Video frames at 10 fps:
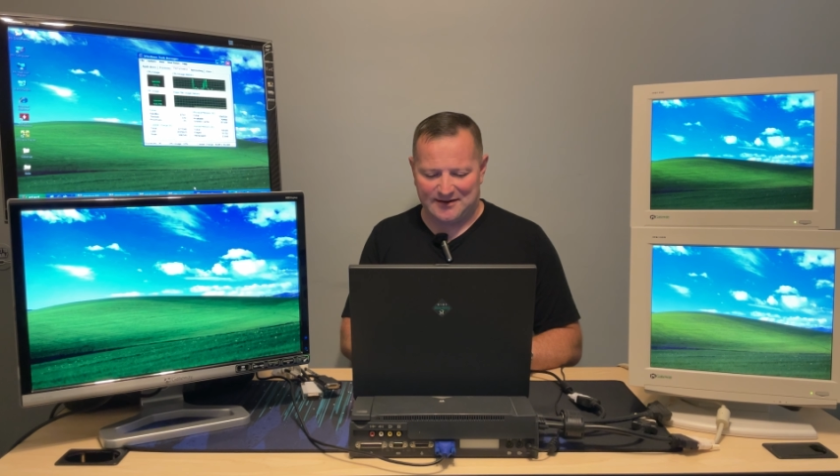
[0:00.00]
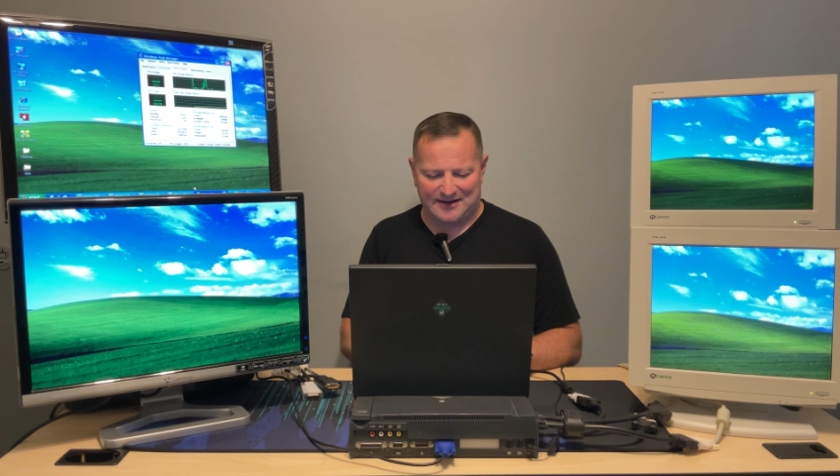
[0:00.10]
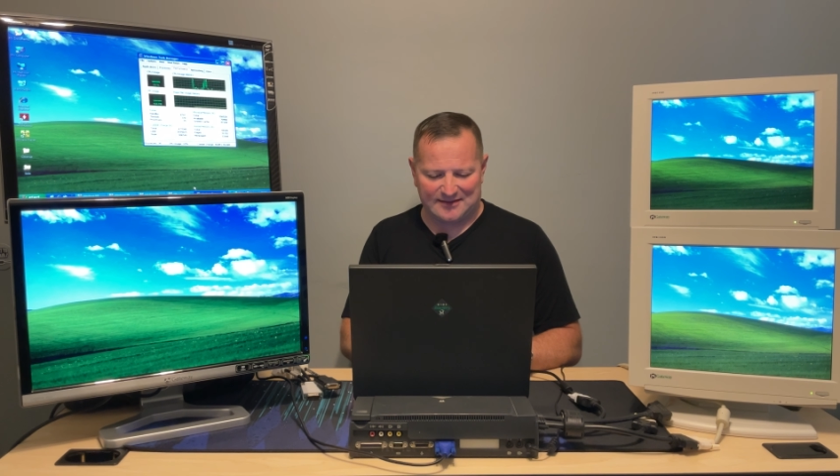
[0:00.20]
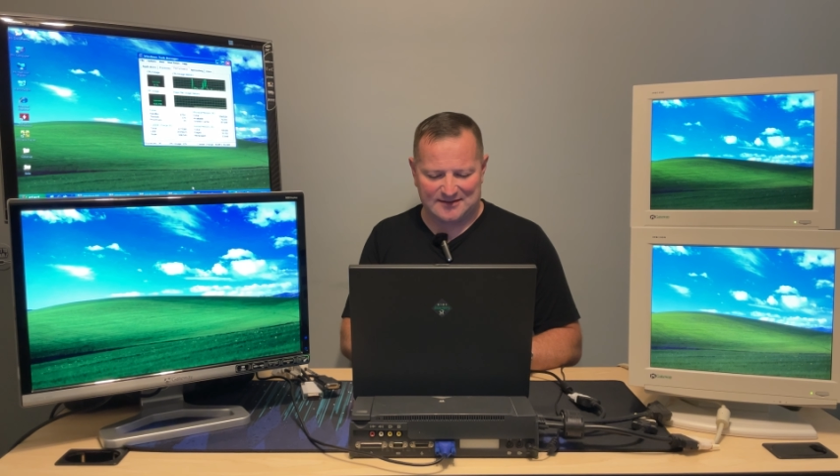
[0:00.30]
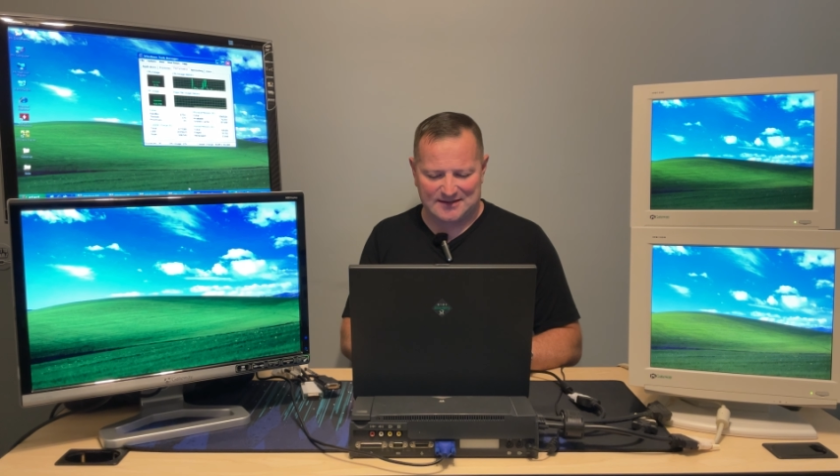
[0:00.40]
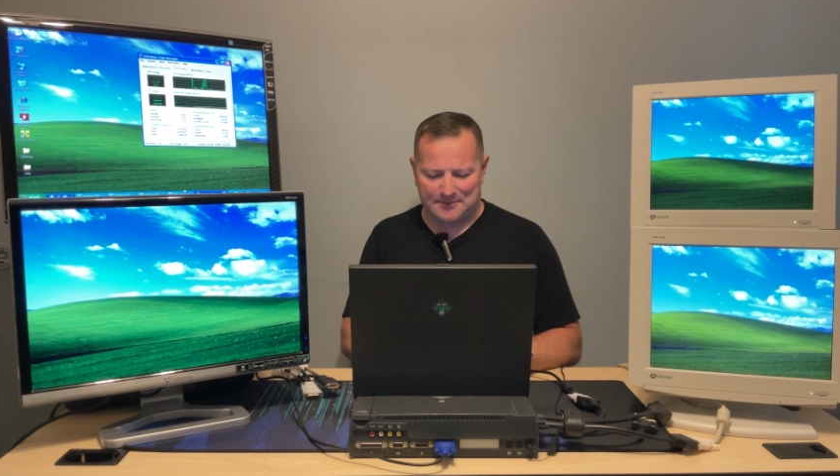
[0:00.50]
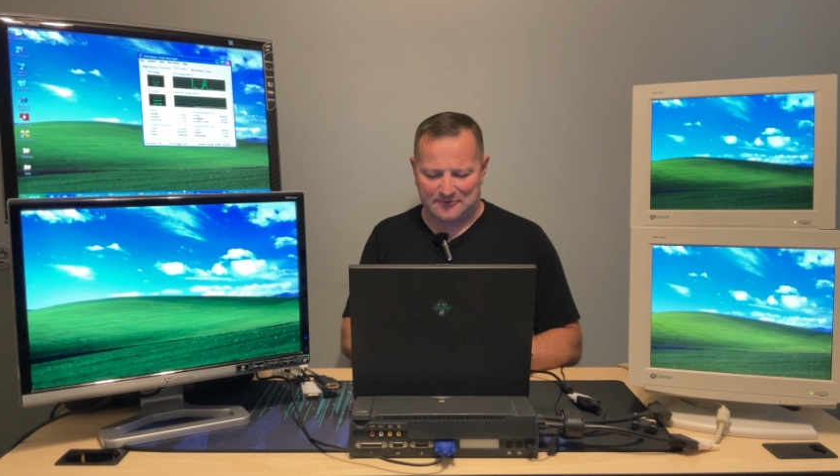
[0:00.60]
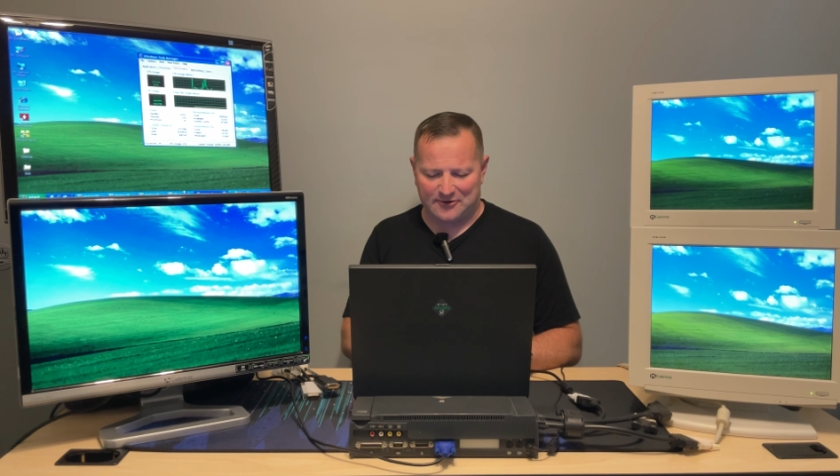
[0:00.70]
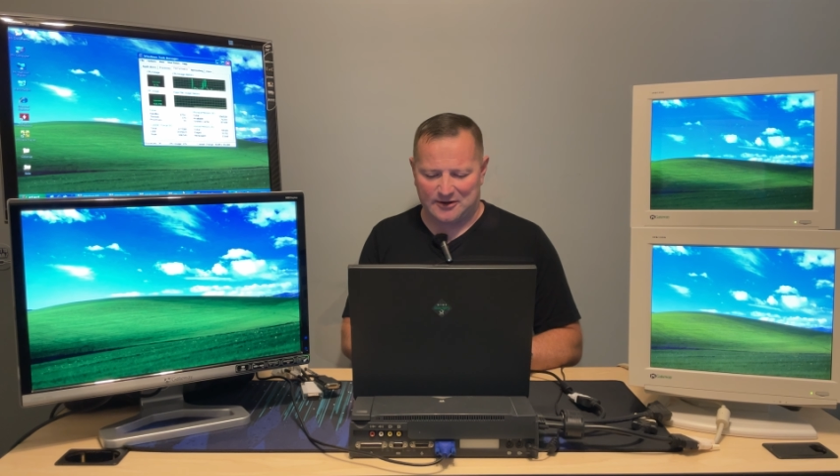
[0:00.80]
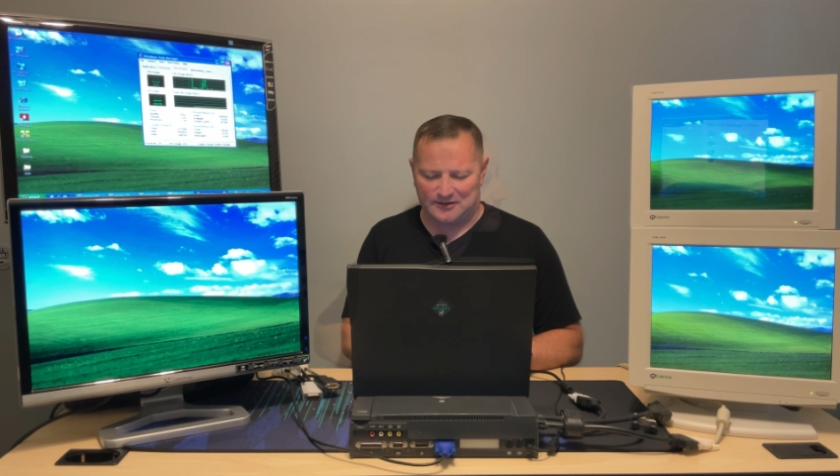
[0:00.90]
to get this up and
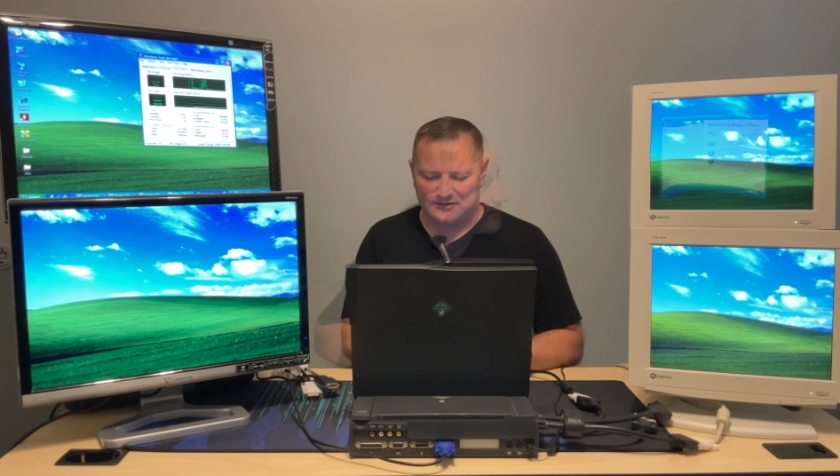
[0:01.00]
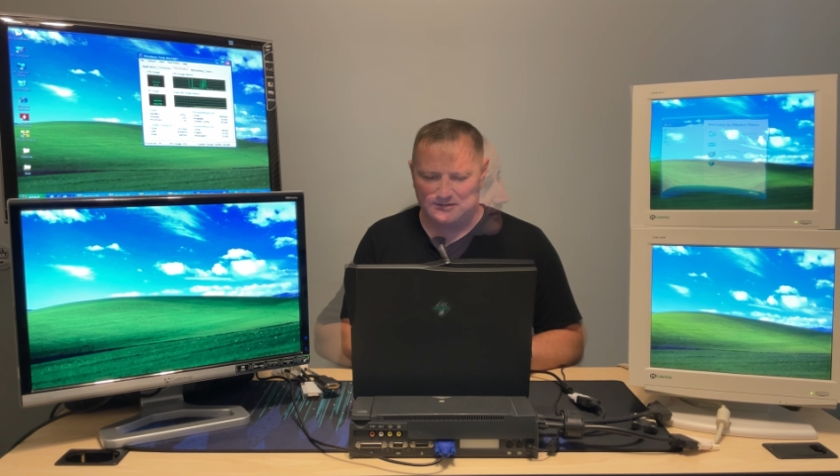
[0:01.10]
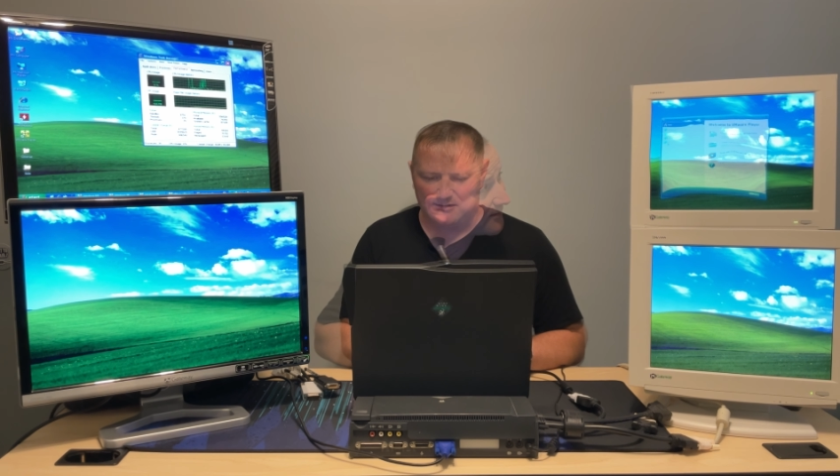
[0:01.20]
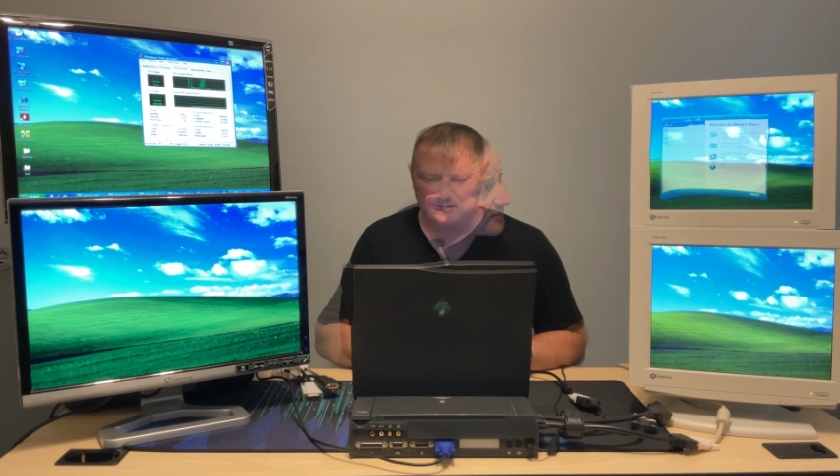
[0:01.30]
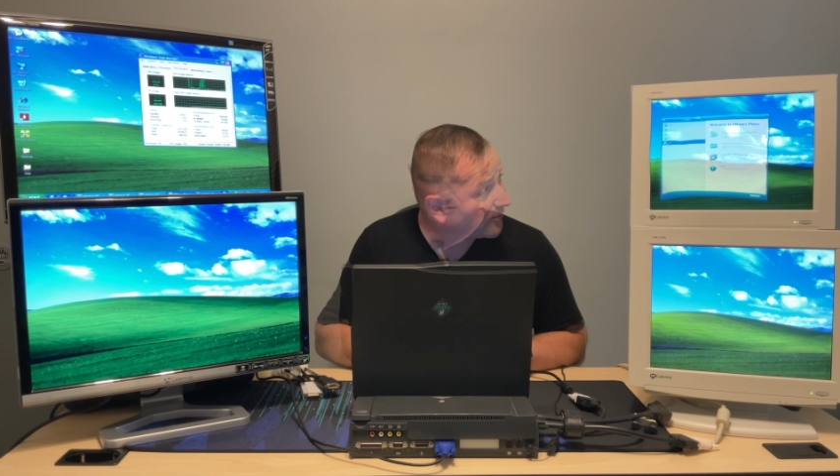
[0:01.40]
running. Go